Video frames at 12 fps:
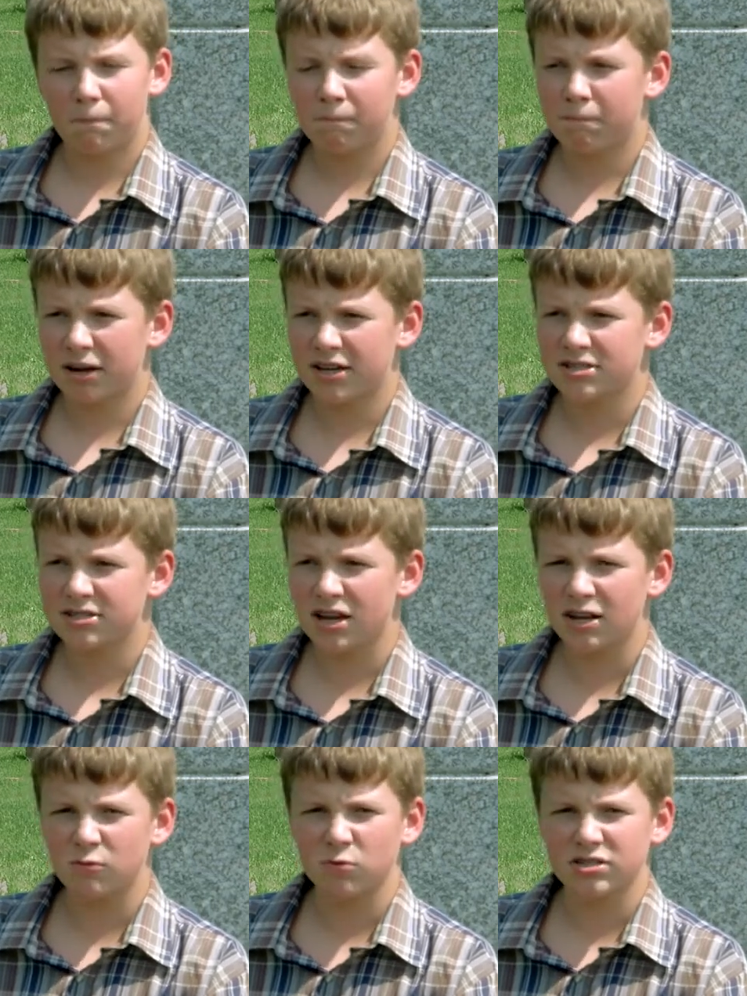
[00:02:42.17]
But his
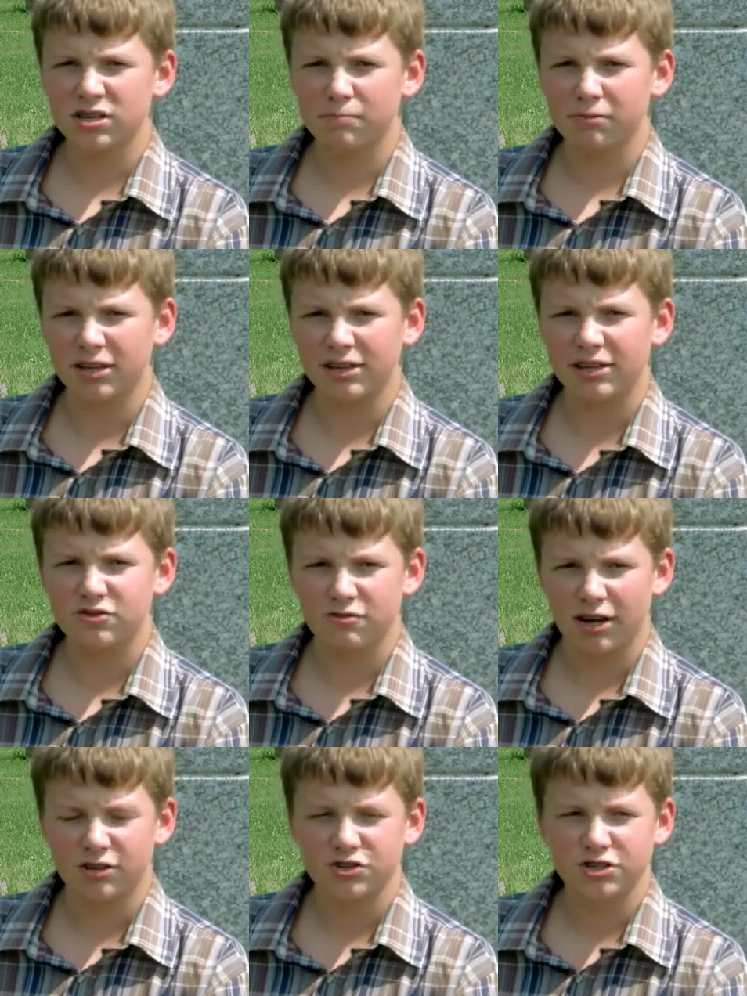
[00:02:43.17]
son was completely
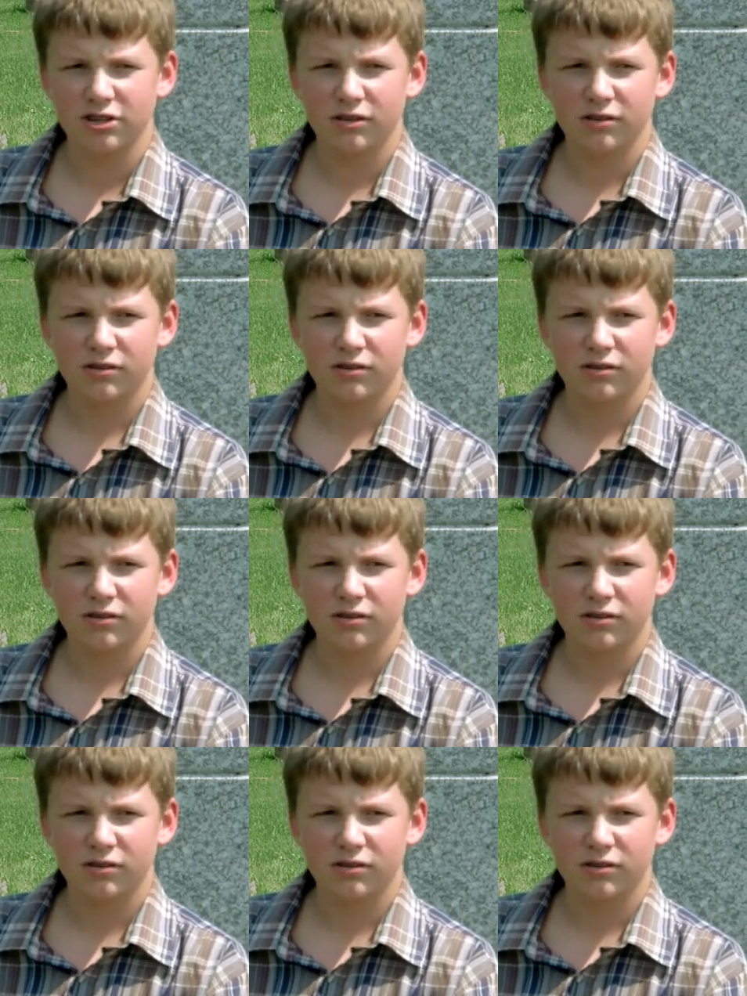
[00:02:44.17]
drenched